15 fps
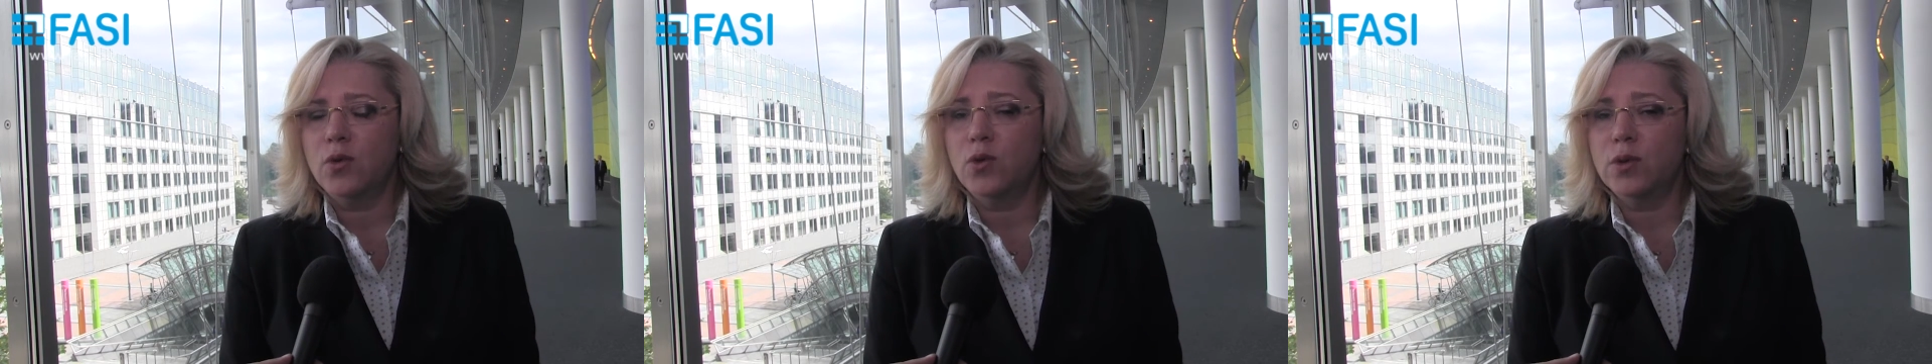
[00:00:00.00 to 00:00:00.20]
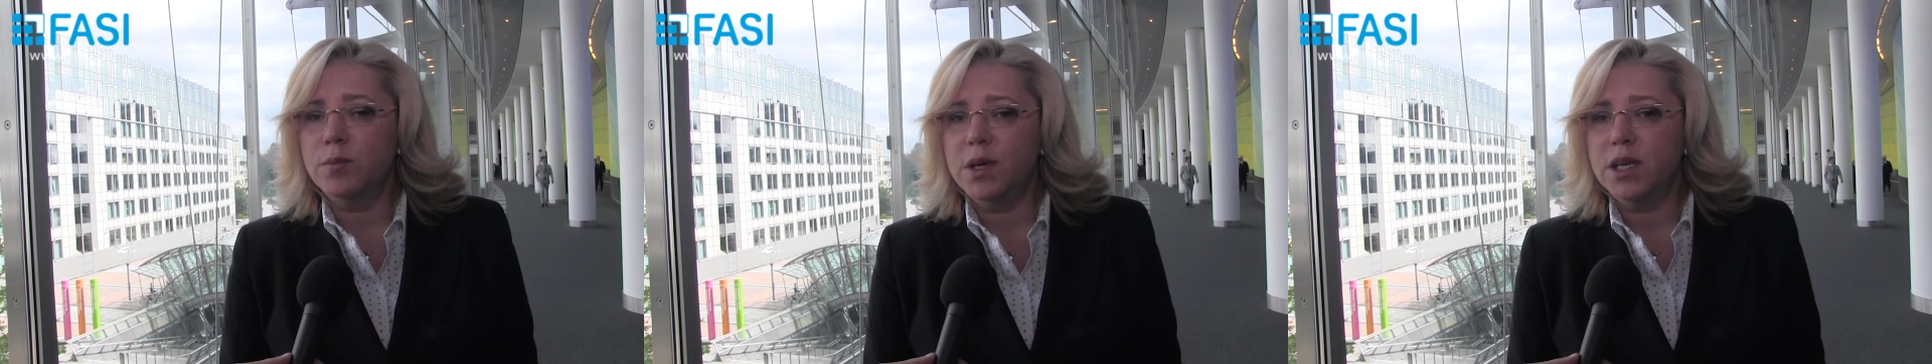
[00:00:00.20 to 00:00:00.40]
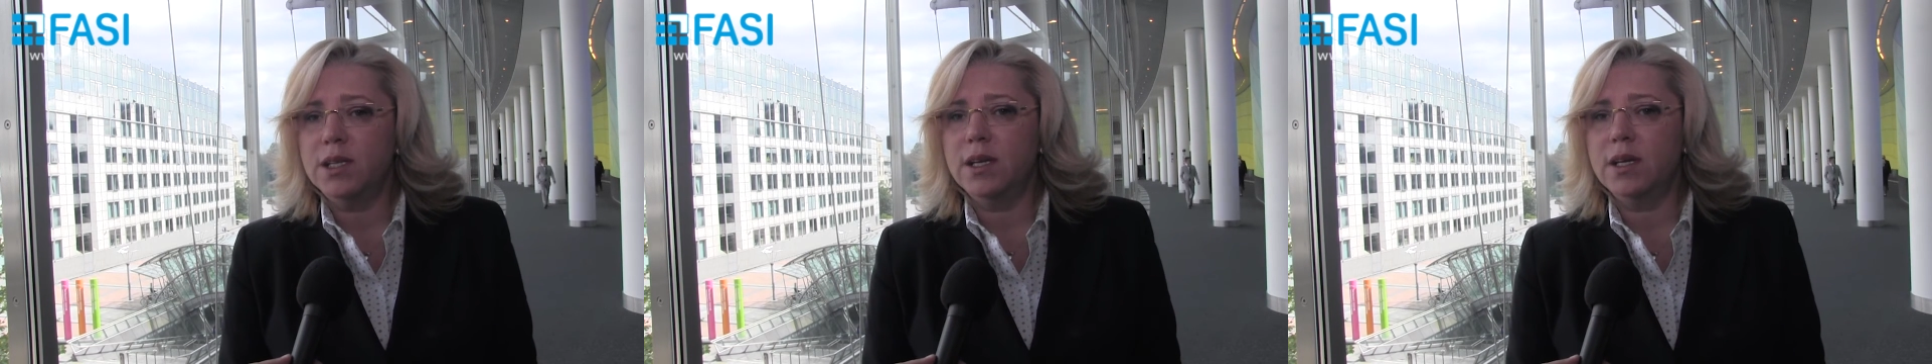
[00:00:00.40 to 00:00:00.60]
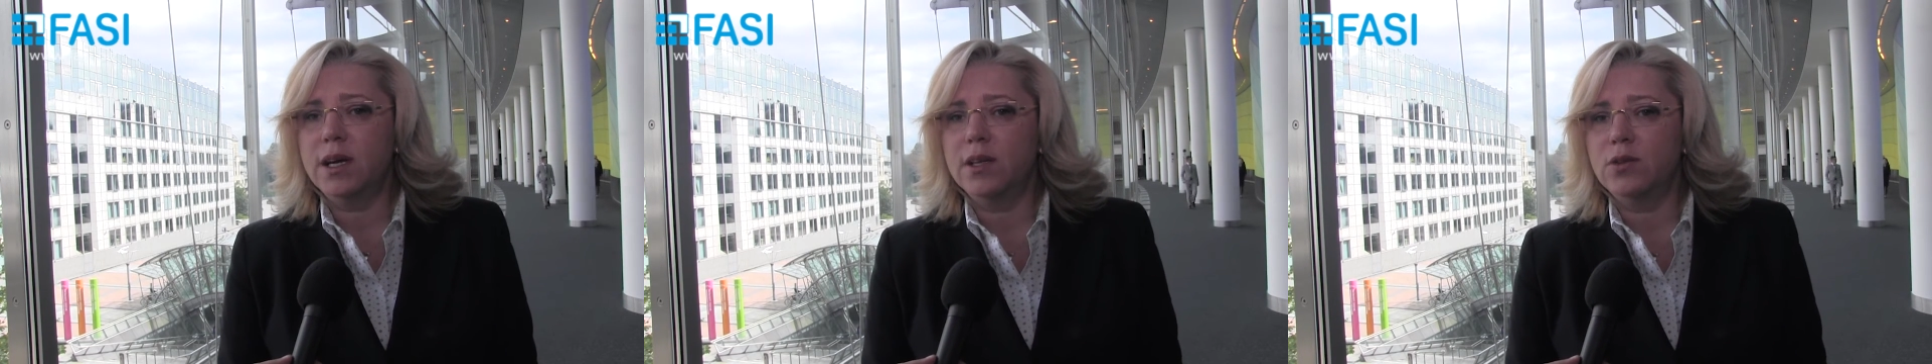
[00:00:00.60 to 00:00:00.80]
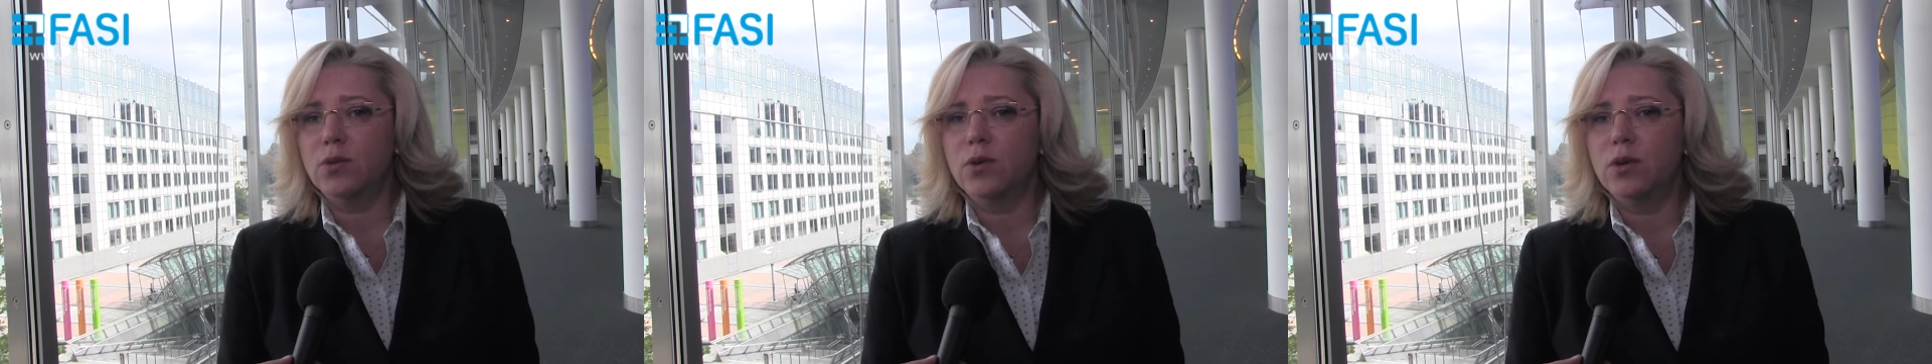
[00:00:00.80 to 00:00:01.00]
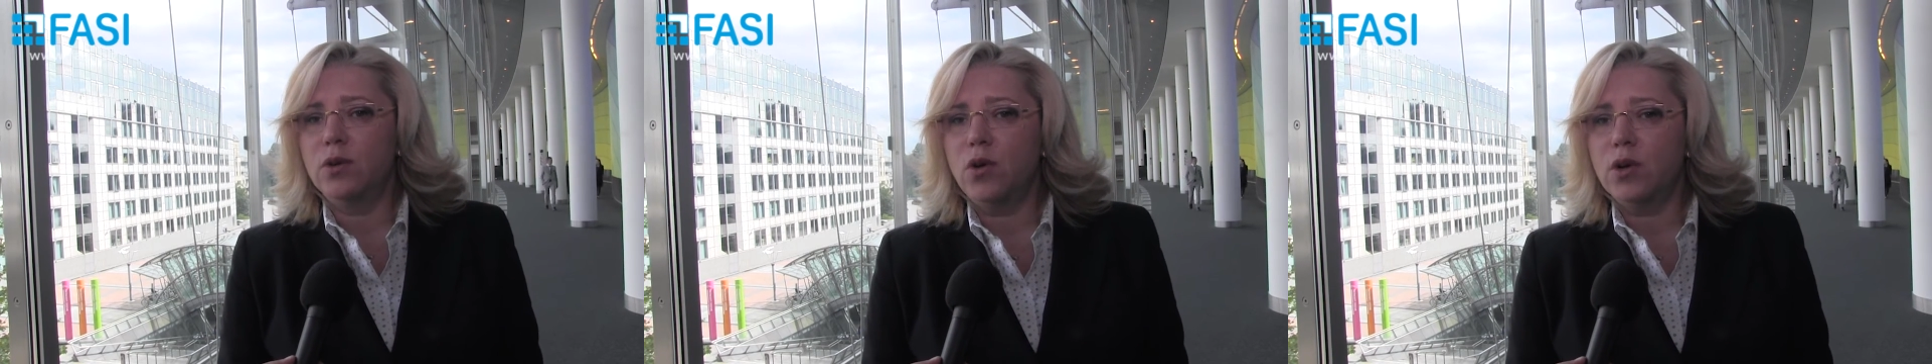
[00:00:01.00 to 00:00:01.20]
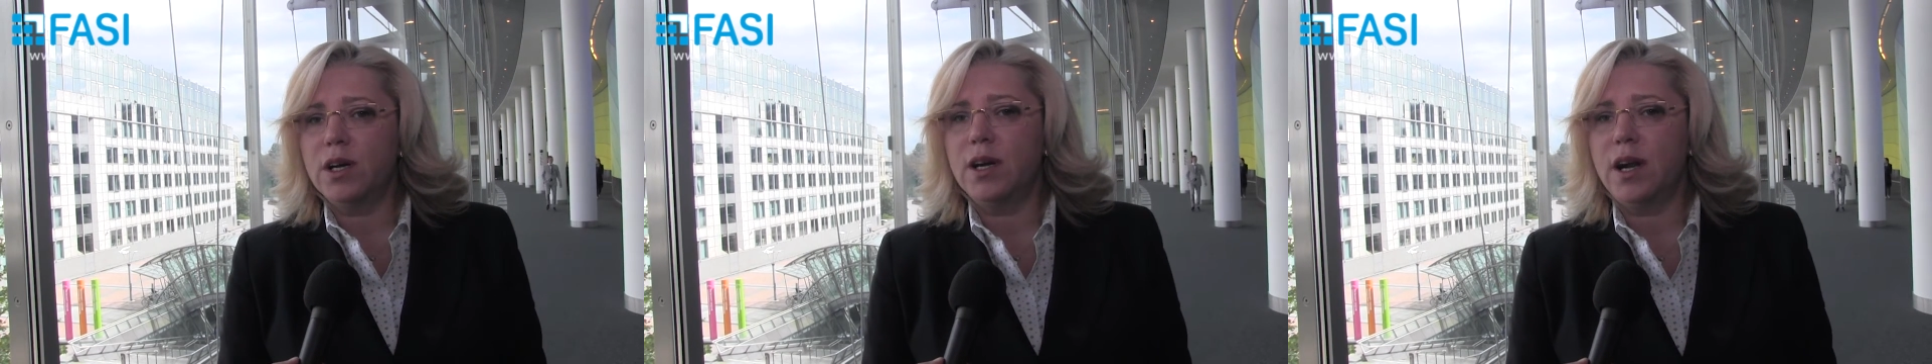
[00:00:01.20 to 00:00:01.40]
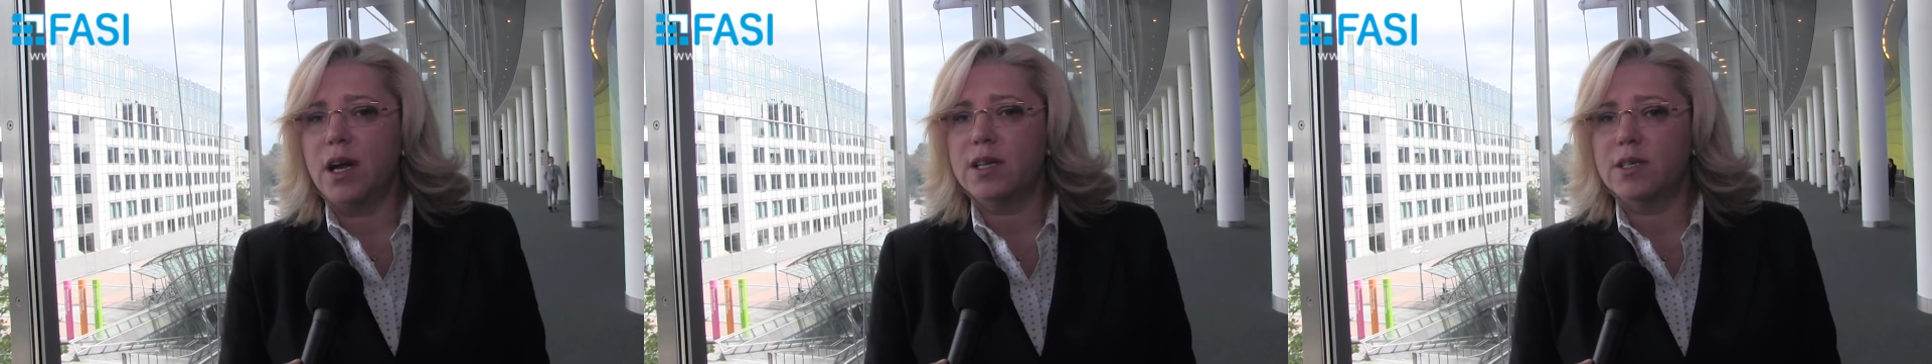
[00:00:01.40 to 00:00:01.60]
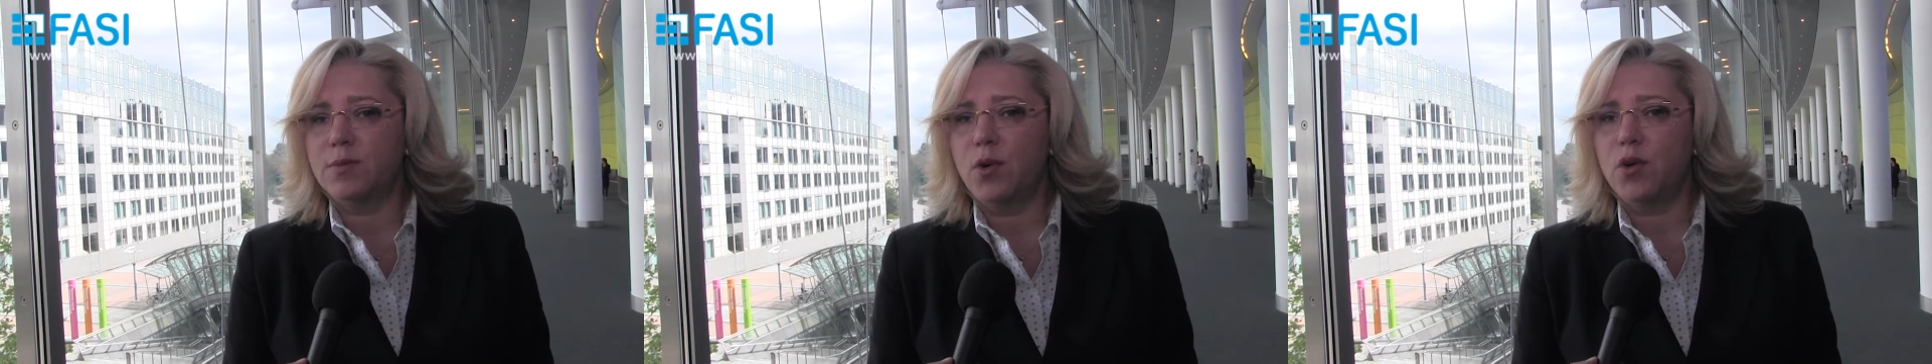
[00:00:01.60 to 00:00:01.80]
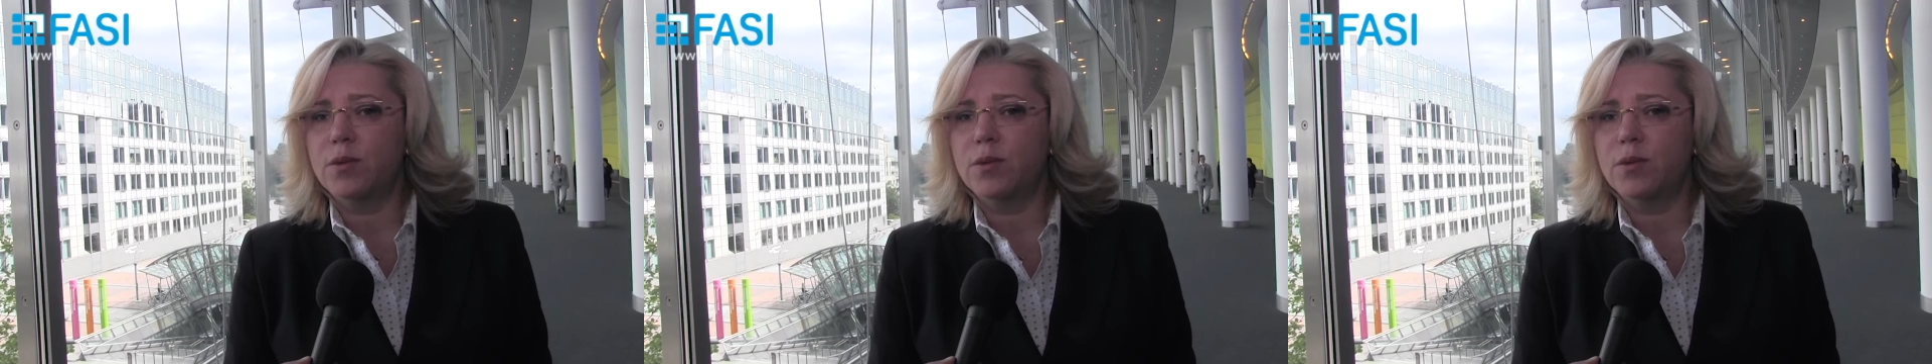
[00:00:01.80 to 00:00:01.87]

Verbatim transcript: good meeting and we'll organize